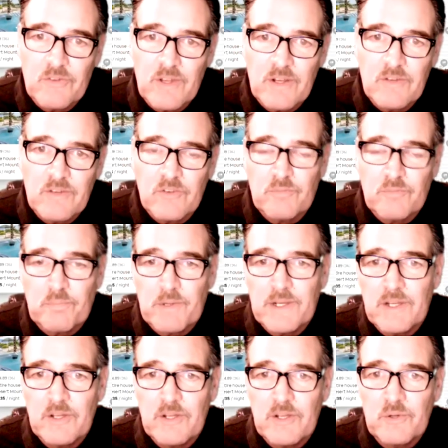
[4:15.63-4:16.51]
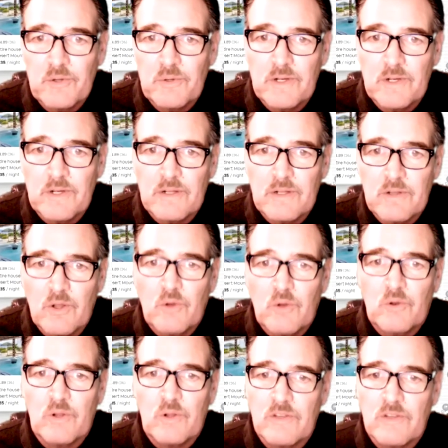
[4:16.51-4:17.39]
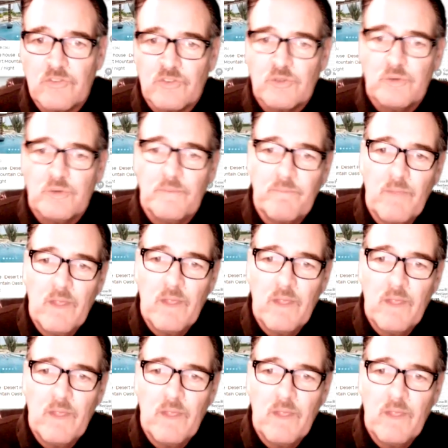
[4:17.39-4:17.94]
uh, just bringing you a local issue,